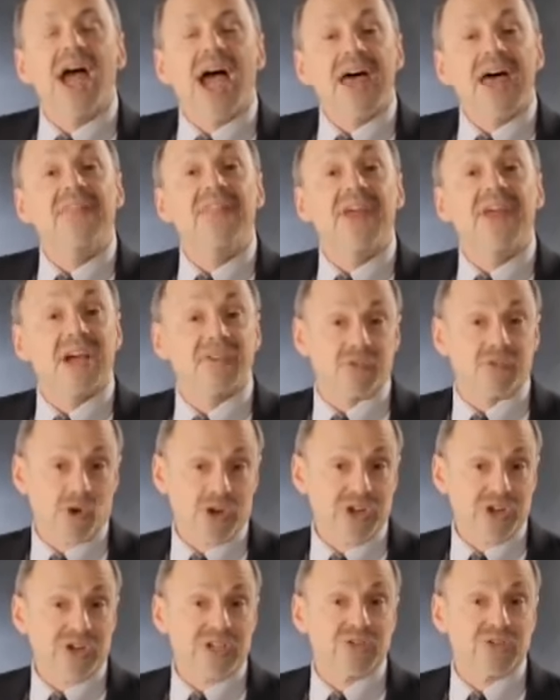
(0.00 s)
and therefore
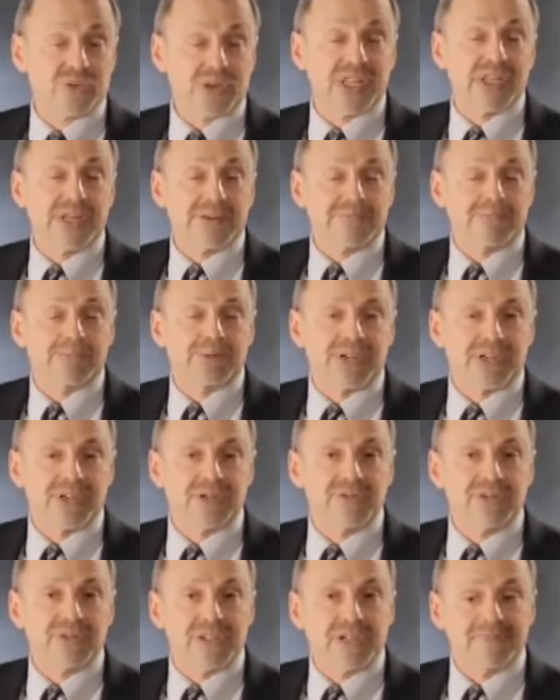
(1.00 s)
you can drill it and
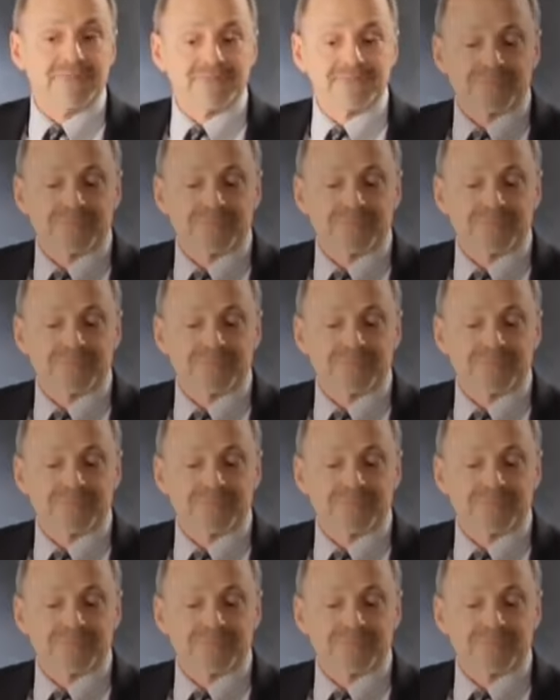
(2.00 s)
produce it.